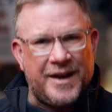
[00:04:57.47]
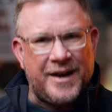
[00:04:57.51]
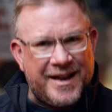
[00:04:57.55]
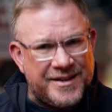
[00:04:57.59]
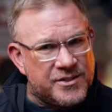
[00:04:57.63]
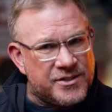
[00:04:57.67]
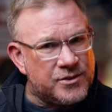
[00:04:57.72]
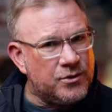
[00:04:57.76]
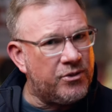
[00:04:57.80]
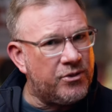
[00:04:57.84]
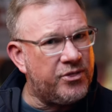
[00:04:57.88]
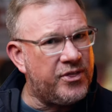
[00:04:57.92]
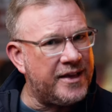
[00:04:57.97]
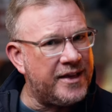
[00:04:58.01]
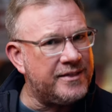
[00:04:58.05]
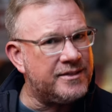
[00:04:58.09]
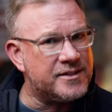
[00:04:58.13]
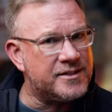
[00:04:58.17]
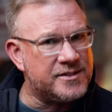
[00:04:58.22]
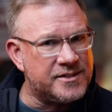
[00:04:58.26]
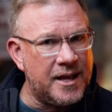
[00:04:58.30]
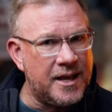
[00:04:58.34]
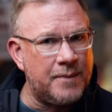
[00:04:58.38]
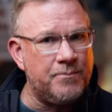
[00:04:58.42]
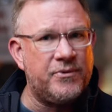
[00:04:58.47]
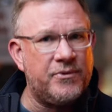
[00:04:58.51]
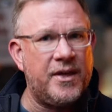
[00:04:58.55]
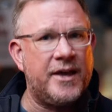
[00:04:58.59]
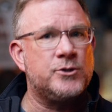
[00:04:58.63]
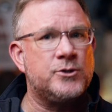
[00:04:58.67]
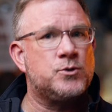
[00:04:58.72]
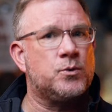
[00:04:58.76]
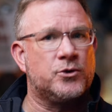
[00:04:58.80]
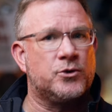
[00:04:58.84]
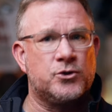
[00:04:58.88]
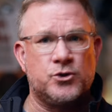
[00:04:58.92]
would I still think the same
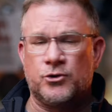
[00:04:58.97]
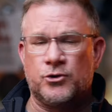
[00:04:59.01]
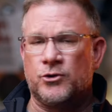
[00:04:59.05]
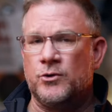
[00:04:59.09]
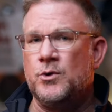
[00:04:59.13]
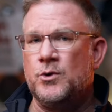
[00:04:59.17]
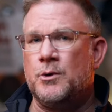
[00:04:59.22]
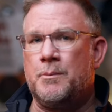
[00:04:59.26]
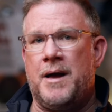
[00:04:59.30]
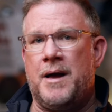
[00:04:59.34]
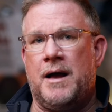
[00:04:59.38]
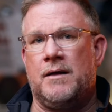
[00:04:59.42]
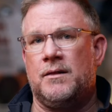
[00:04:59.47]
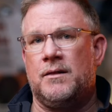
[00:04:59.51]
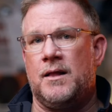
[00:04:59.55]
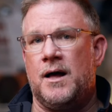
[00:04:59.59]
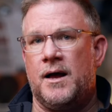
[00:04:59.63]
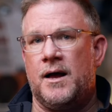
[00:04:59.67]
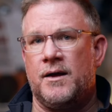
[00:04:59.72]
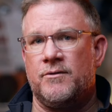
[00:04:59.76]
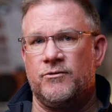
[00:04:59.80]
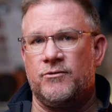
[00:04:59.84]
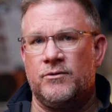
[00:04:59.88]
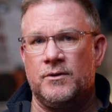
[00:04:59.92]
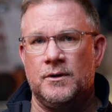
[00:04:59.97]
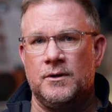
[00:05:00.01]
things were true about life?